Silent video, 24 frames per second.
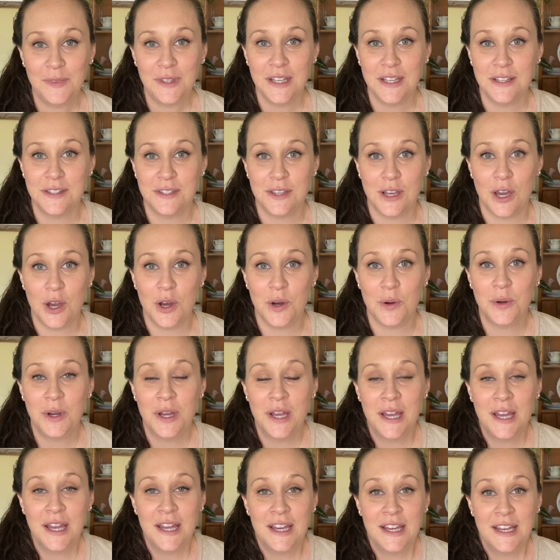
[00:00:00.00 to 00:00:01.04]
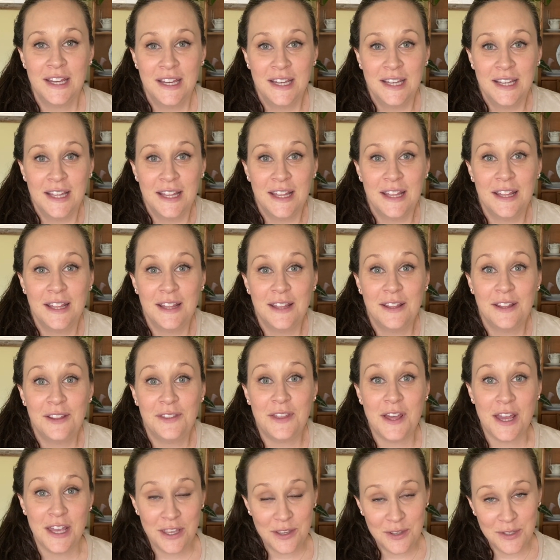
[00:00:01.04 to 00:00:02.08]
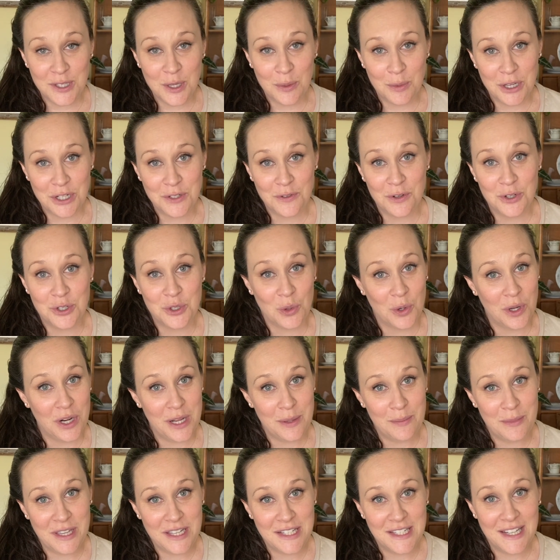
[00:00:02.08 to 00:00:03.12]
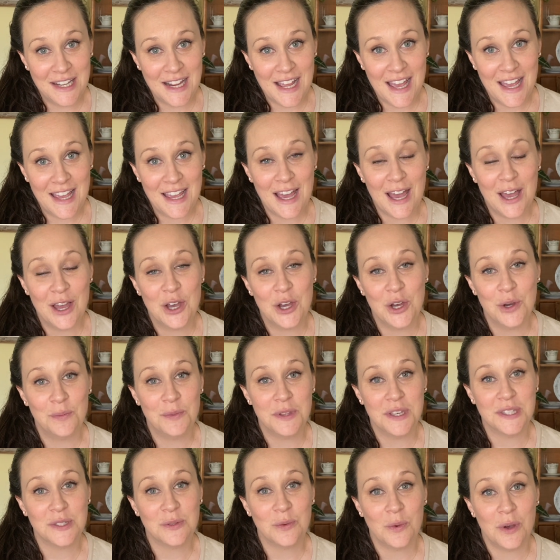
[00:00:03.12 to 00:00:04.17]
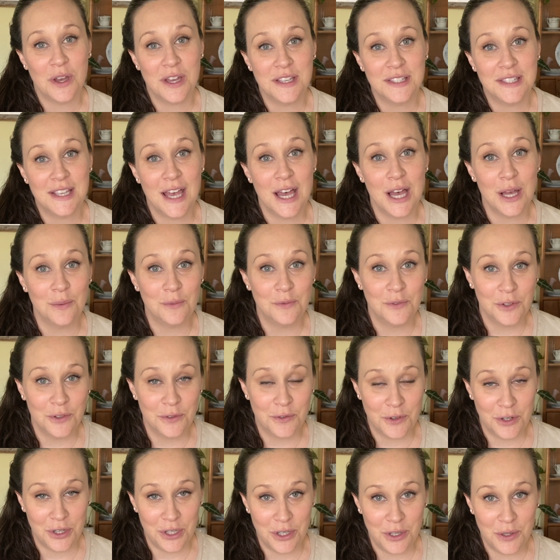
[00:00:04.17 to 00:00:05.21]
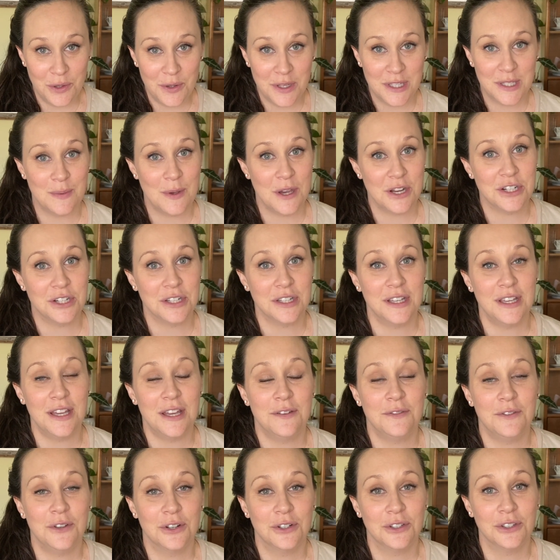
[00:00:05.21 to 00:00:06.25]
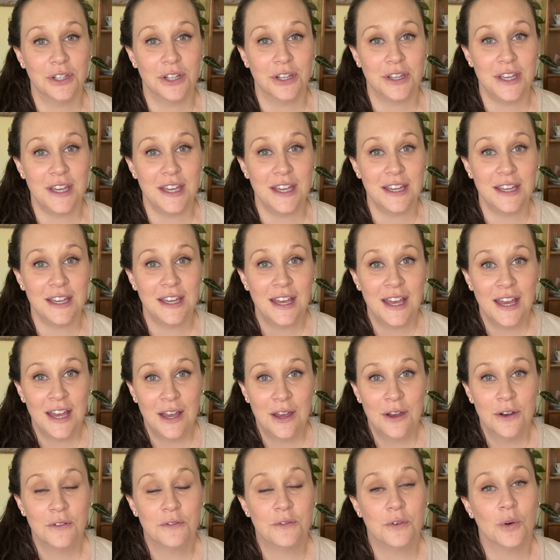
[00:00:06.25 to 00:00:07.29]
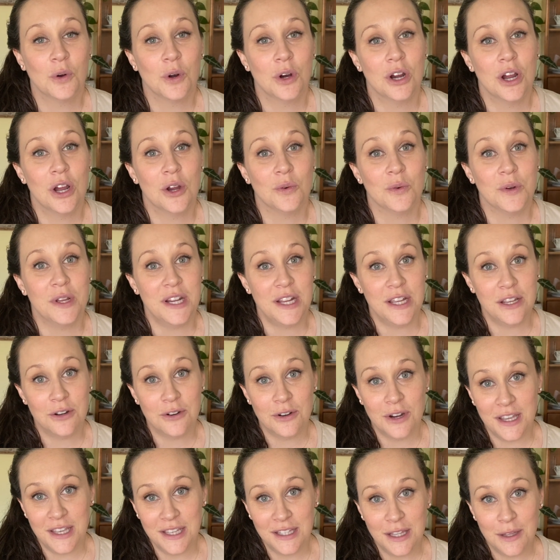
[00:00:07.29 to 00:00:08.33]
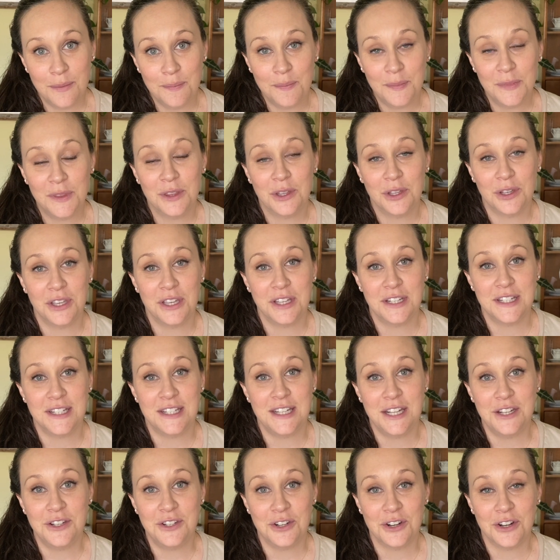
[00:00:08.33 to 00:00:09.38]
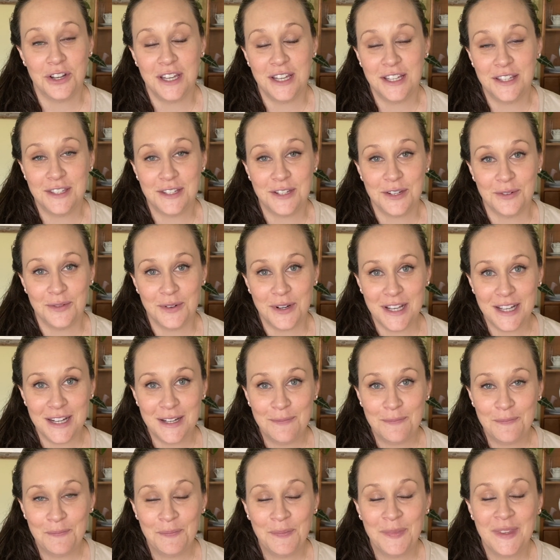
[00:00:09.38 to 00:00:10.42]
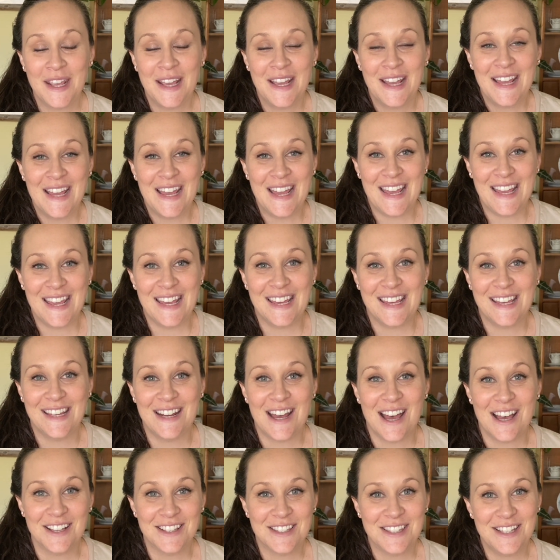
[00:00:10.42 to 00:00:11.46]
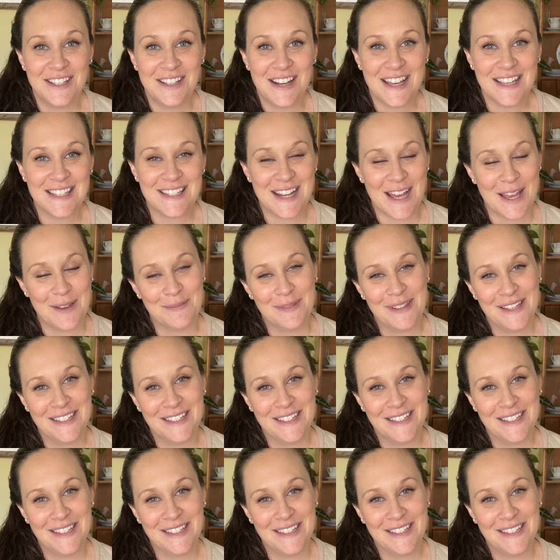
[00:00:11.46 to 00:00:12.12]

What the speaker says: So thank you so much for joining me today. I hope this was helpful for you, especially if you're looking for a reading curriculum, looking to teach your kids to read, and I'll see you next time.